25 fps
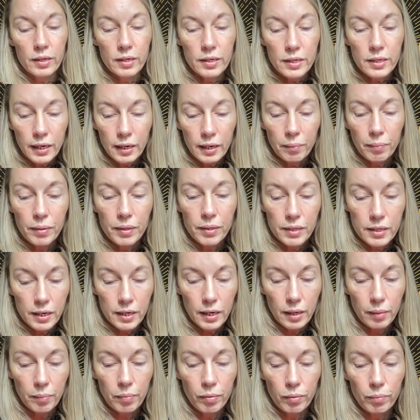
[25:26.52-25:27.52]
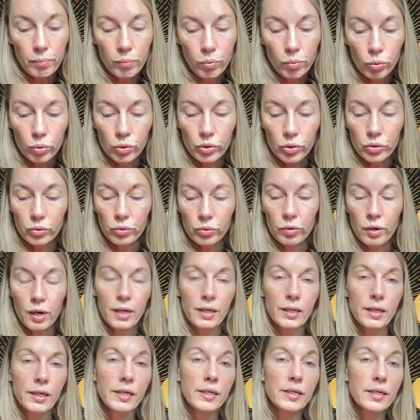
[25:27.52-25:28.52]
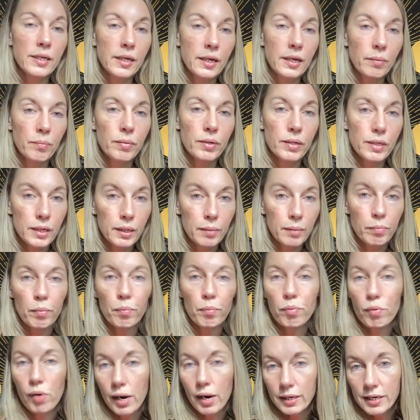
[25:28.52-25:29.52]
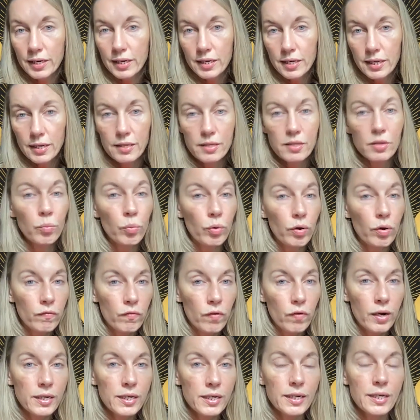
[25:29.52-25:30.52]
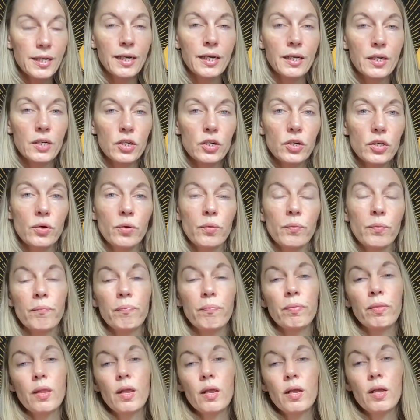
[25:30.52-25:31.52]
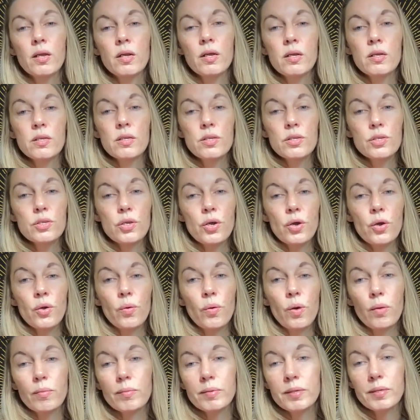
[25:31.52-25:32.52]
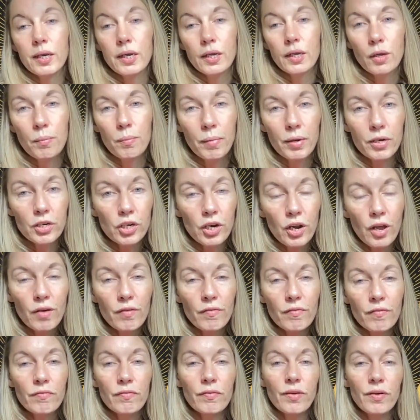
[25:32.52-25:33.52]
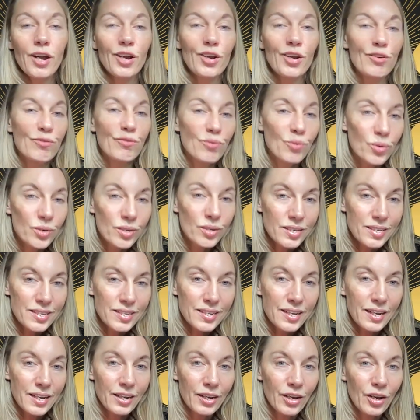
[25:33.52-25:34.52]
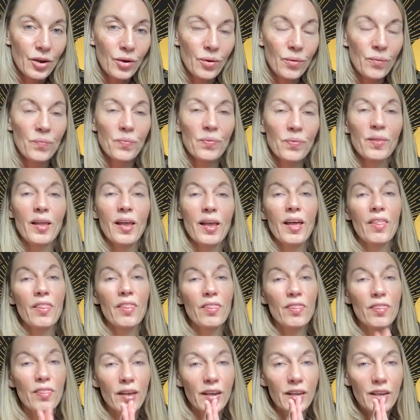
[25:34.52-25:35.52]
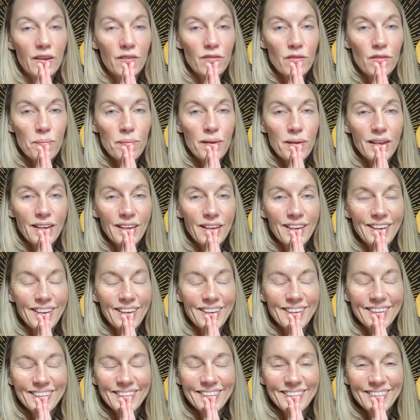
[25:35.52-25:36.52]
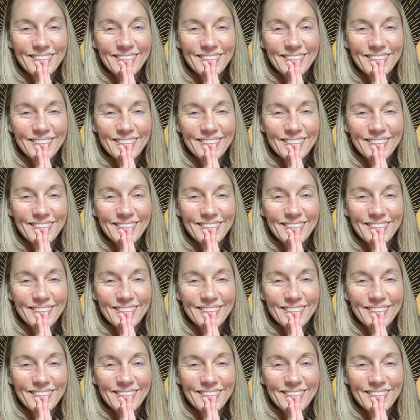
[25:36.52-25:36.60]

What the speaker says: deep portal and these deep practices that we're invited into. So I'm sending you much love. I look forward to seeing you, and thank you for being here.